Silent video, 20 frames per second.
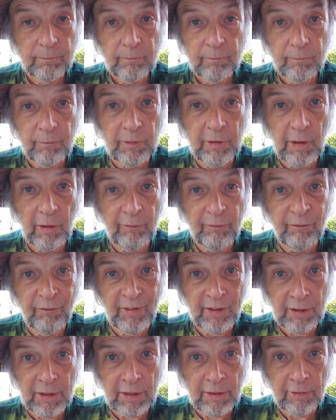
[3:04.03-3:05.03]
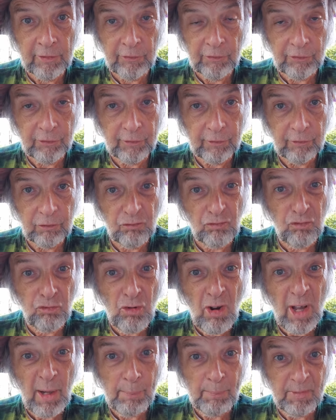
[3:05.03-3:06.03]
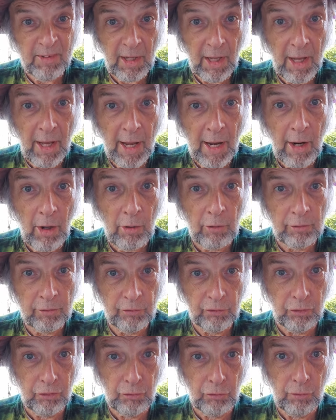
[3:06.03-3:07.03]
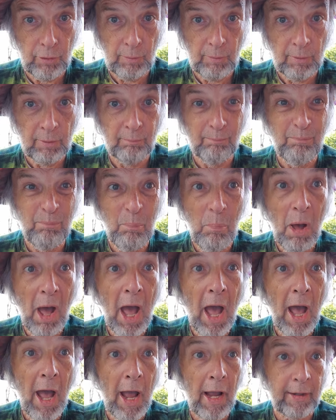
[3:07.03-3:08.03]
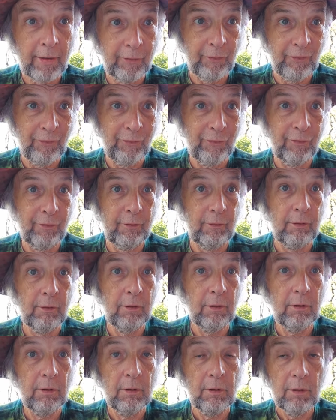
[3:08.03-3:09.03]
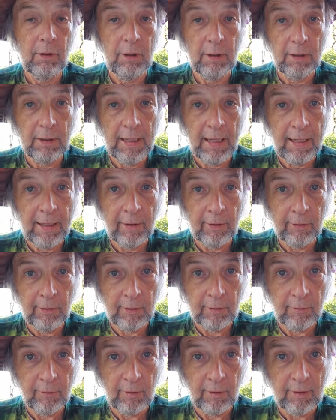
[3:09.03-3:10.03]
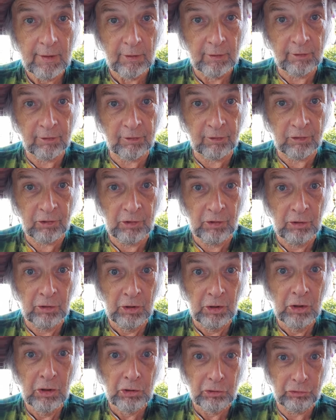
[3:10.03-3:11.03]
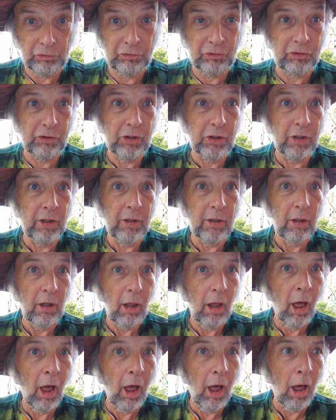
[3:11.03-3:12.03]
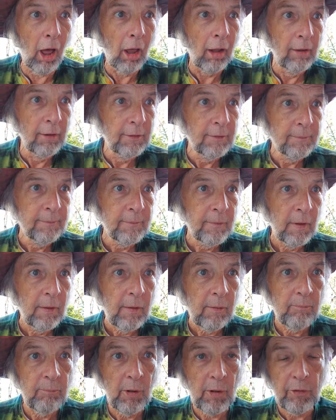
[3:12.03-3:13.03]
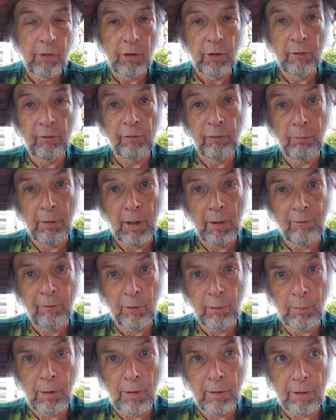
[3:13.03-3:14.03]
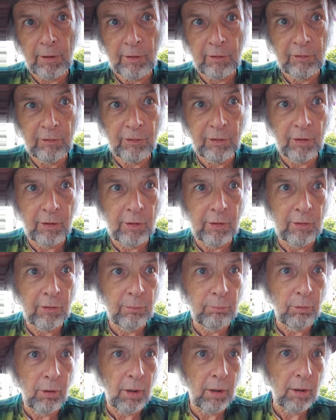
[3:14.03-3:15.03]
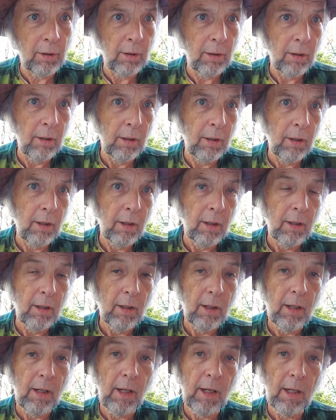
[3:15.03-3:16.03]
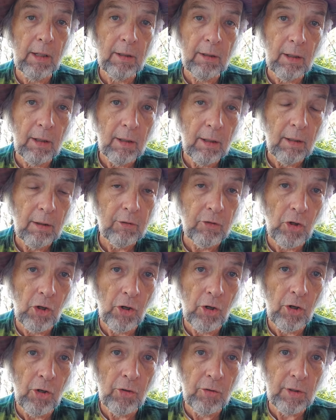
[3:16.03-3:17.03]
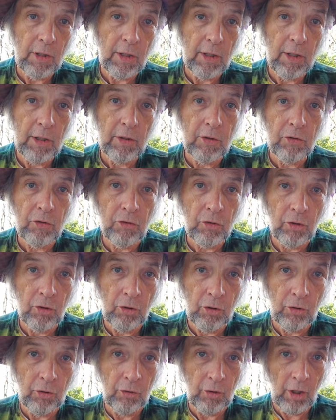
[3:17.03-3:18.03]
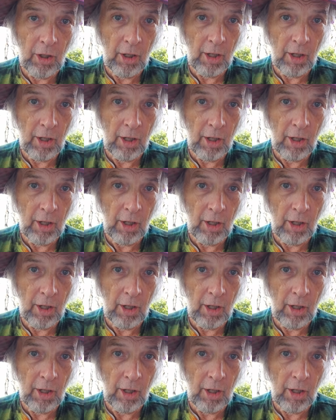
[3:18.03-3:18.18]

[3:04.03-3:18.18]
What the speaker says: Delphinians tripped out to the max, inhaling the hissing Mother Earth vapor by the Castilian spring, and turned into,